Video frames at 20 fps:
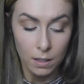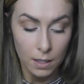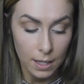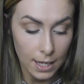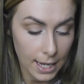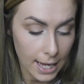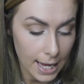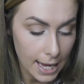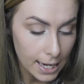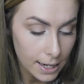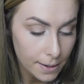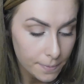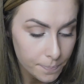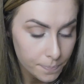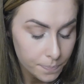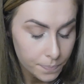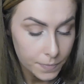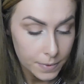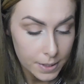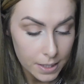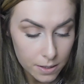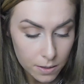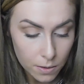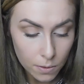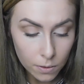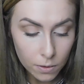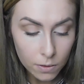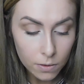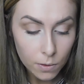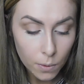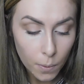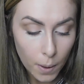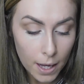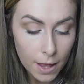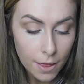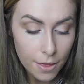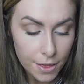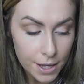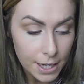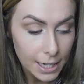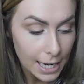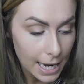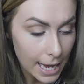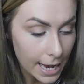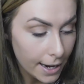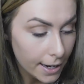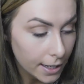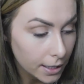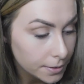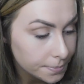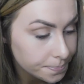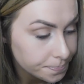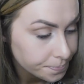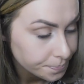Okay, so it's gone on quite a thin layer.